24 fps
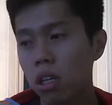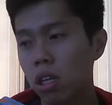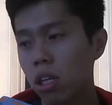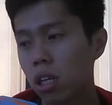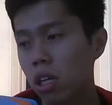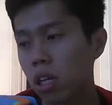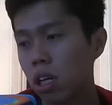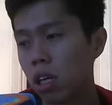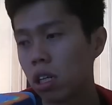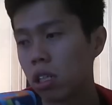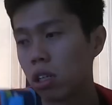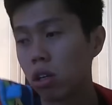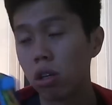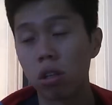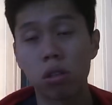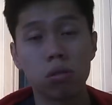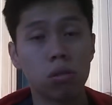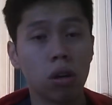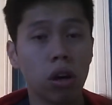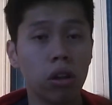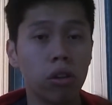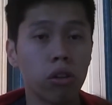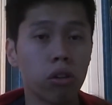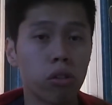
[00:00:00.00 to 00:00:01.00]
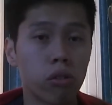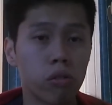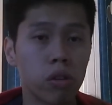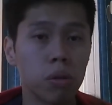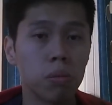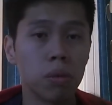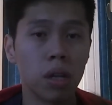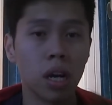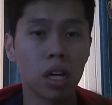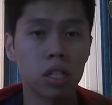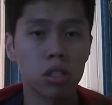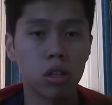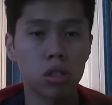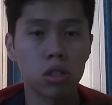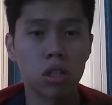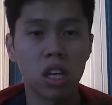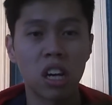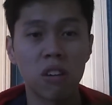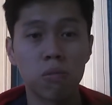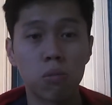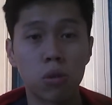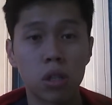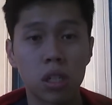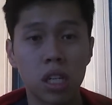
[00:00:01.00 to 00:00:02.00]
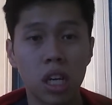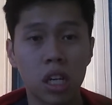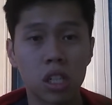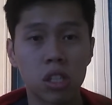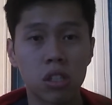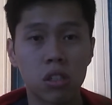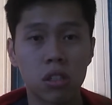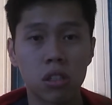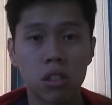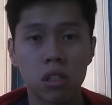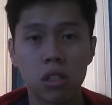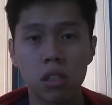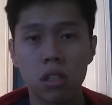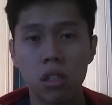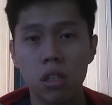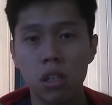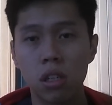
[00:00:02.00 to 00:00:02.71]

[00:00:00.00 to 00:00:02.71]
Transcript: The other 3 blocks also have more textures.